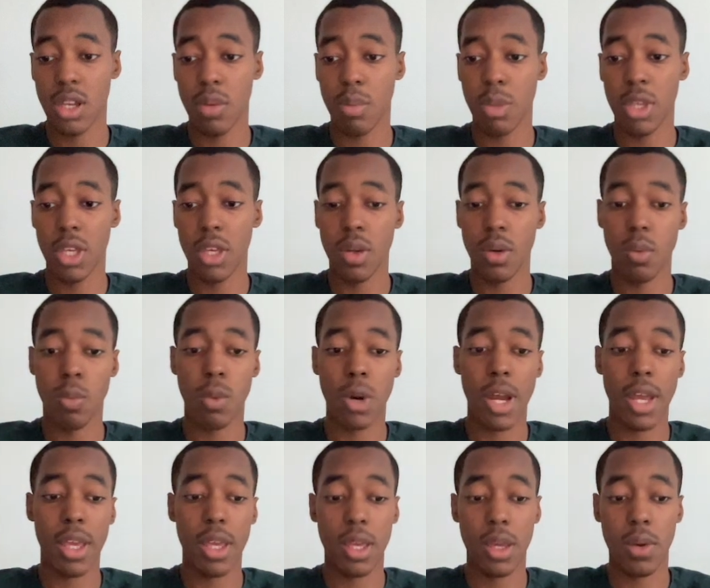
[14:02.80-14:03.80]
to be right
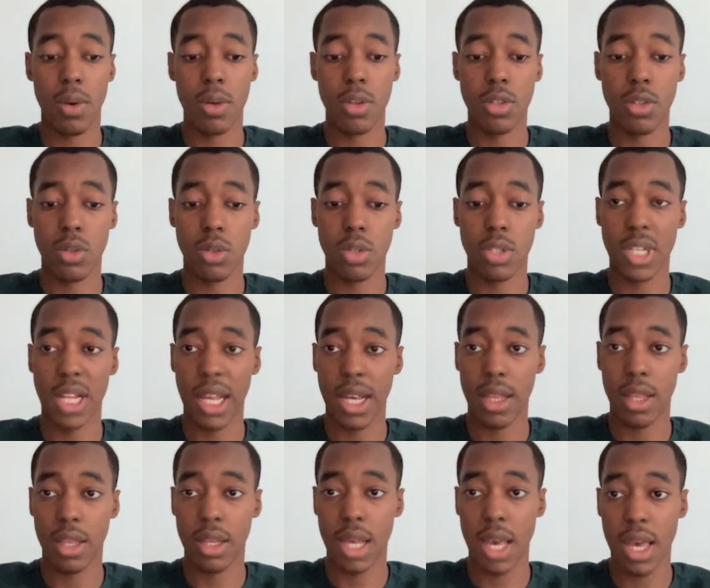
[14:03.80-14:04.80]
here. So you select the
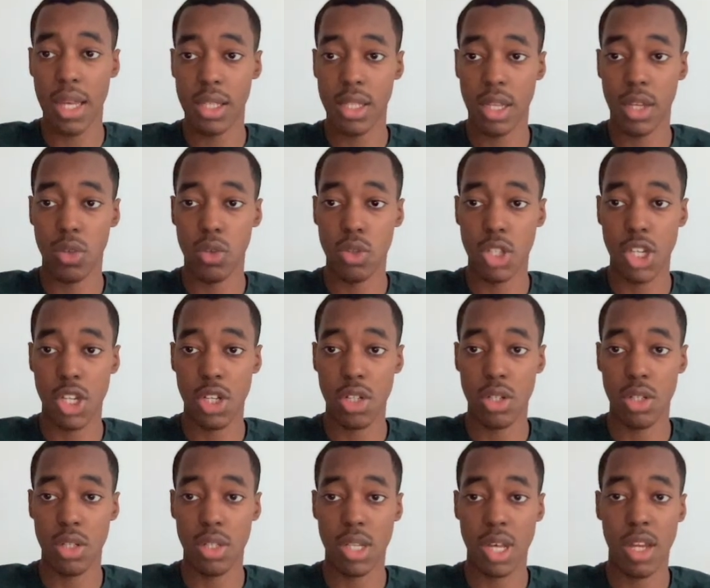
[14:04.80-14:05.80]
text and you change the
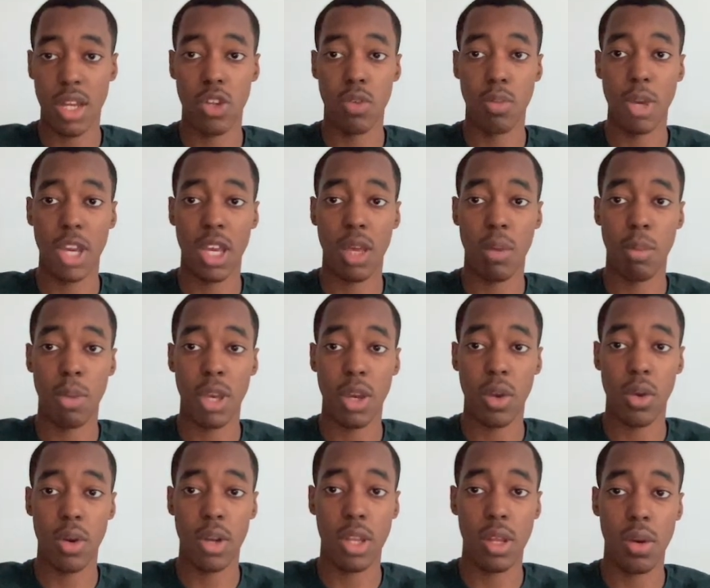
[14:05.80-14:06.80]
size, you make it bigger
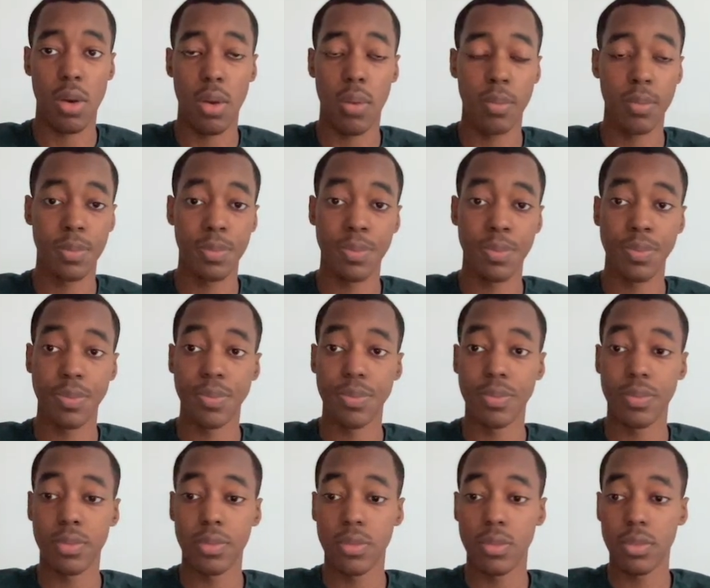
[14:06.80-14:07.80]
here.
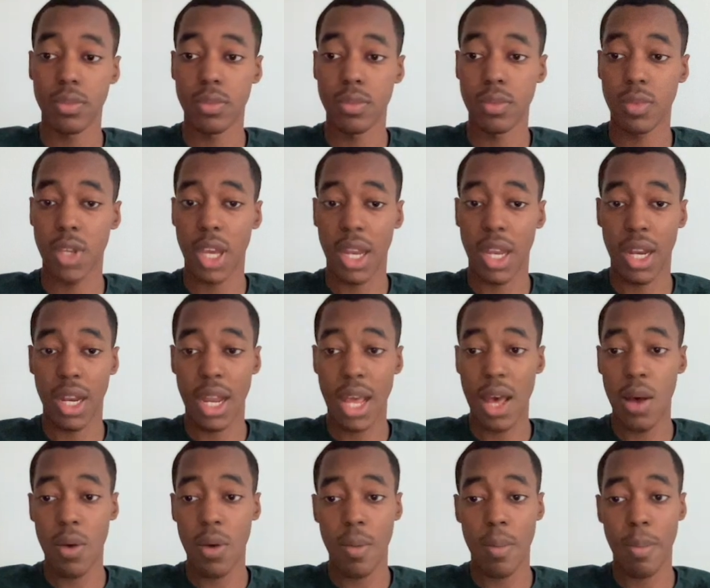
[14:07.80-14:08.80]
And
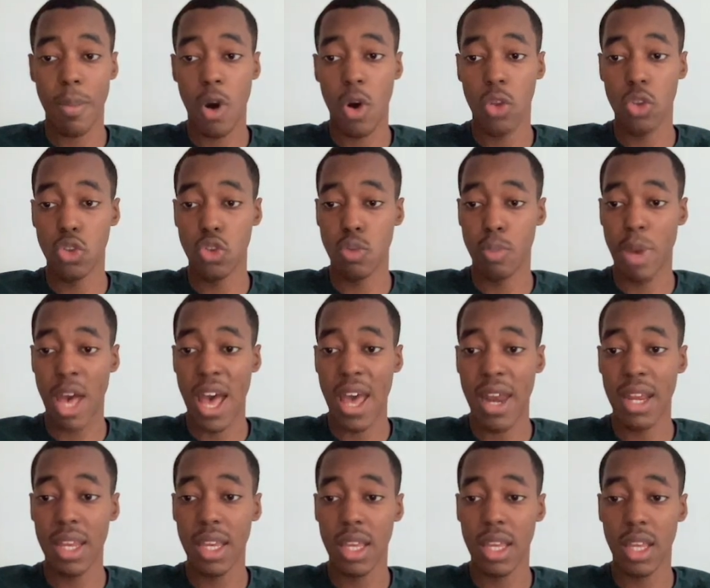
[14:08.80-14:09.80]
now onto
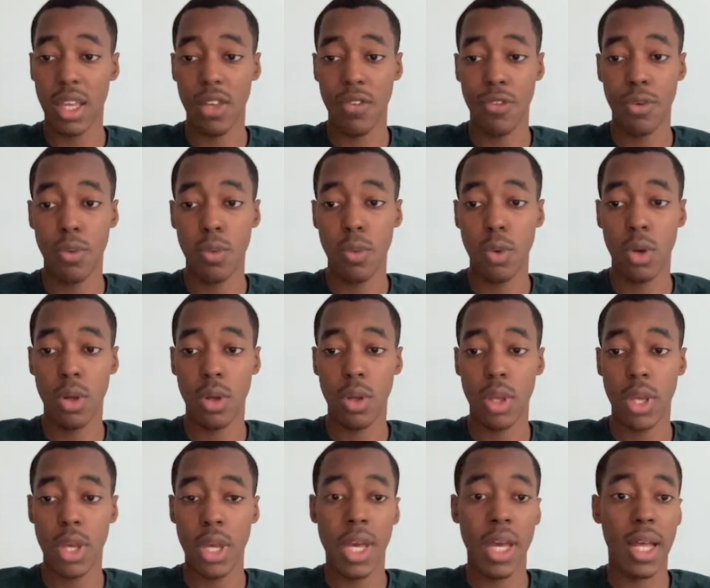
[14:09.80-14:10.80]
padding. If you want,
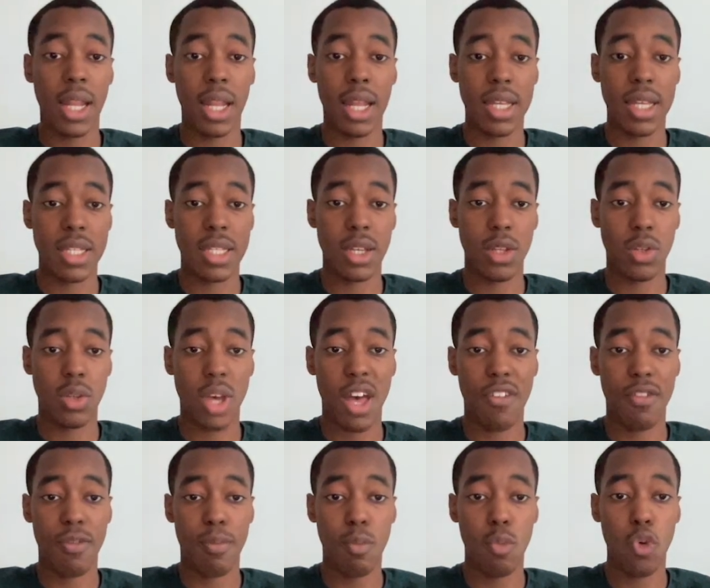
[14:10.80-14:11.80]
let's say, to have
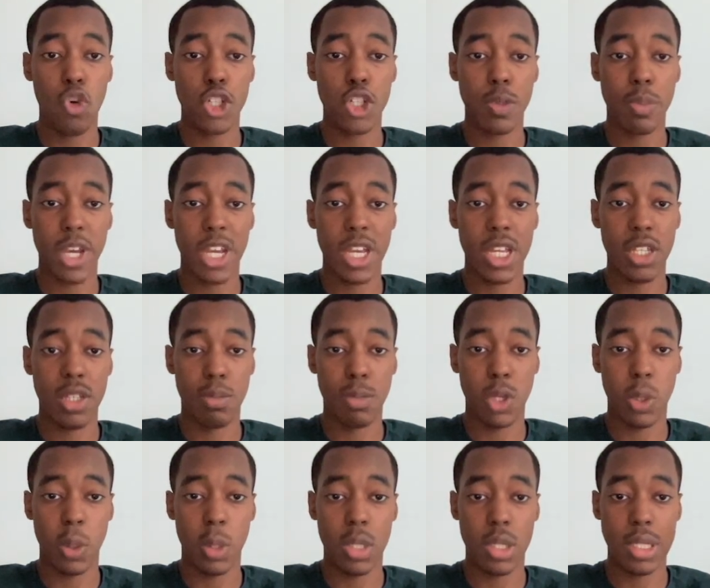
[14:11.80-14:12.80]
more space
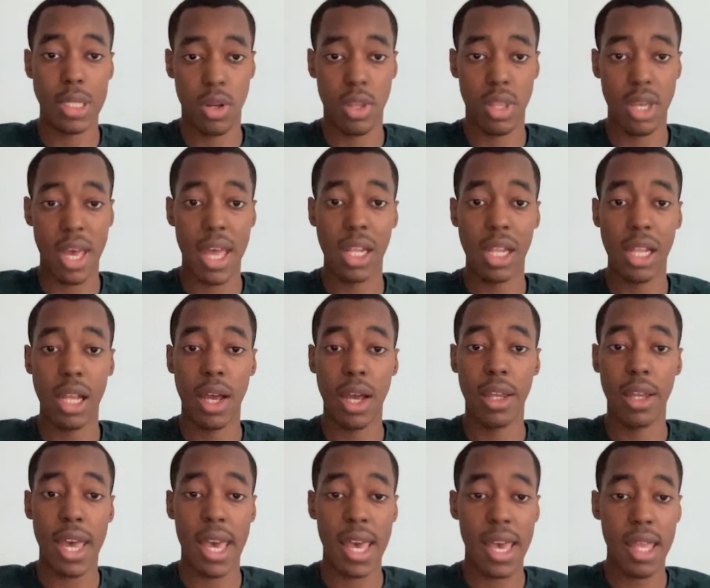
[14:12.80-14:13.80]
between the headline
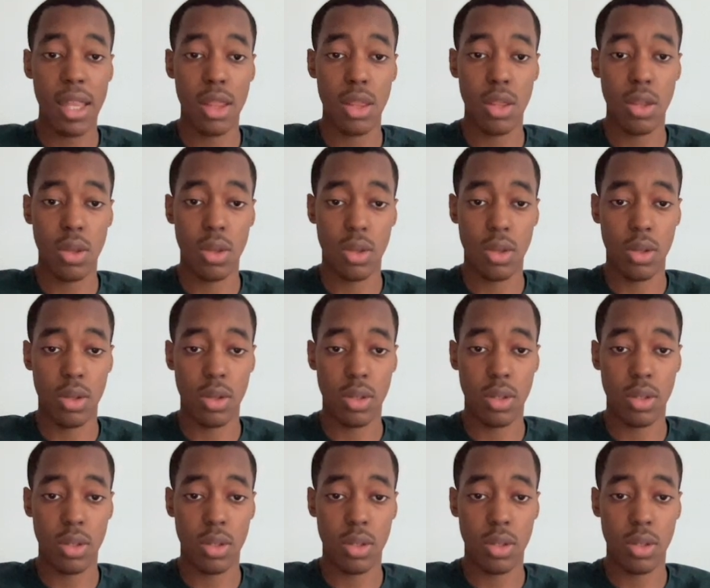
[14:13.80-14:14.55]
and the